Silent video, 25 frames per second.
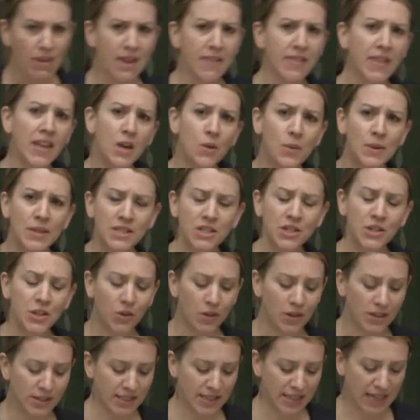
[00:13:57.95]
And then I went to New
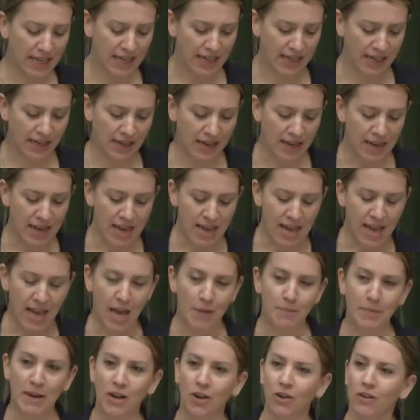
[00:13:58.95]
York City. And
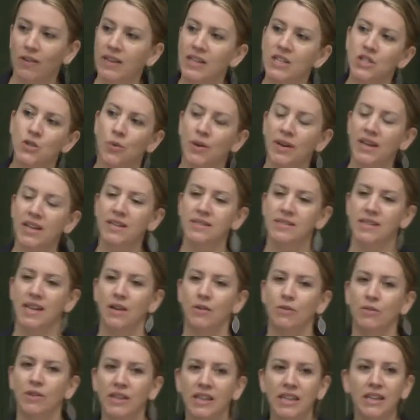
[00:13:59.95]
in my early 20s,
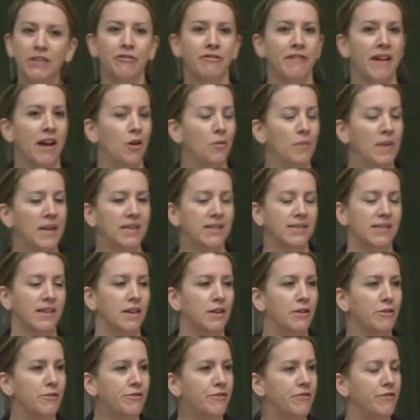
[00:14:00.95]
I really found
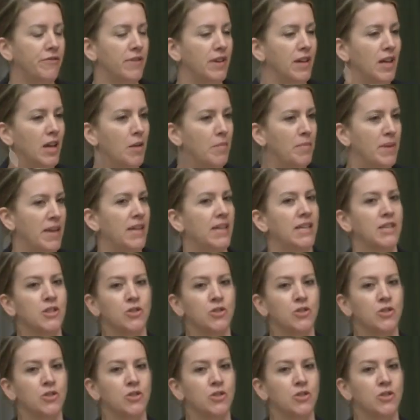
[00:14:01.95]
myself a bit